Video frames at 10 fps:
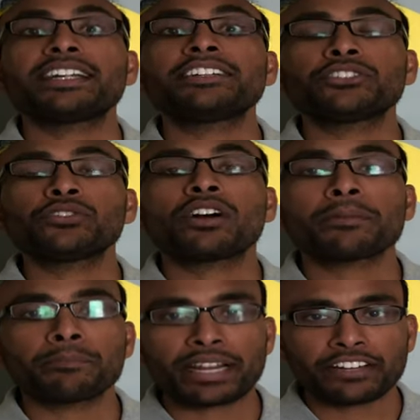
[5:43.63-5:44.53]
You are
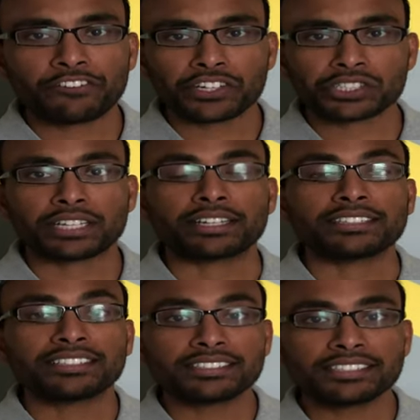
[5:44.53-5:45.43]
beneficiary.
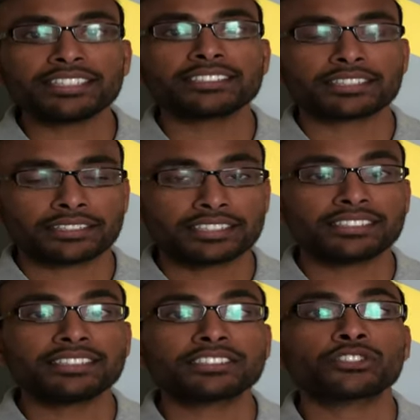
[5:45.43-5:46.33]
This
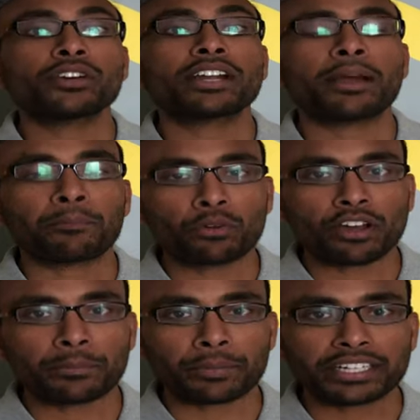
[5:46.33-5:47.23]
is your
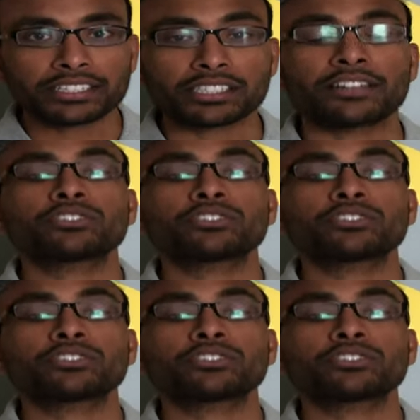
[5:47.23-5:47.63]
employer petition.